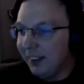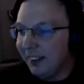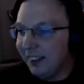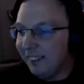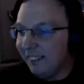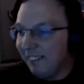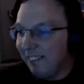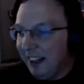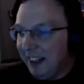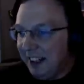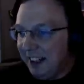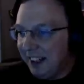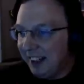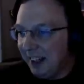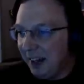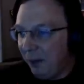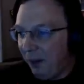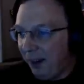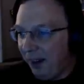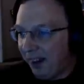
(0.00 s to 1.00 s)
Why can
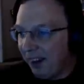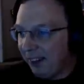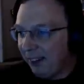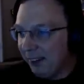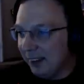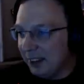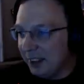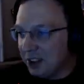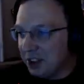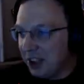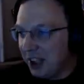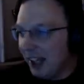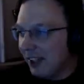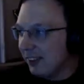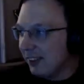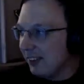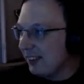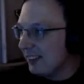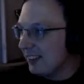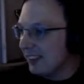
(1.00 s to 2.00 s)
I walk through the
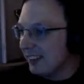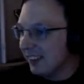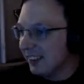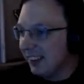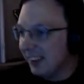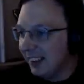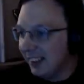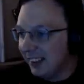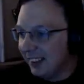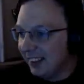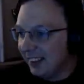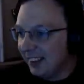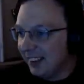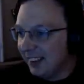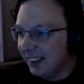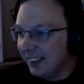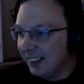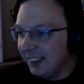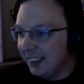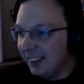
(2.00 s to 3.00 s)
chests?
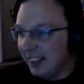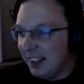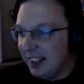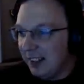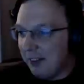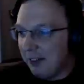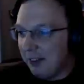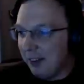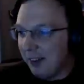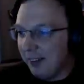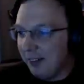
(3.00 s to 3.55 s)
I never...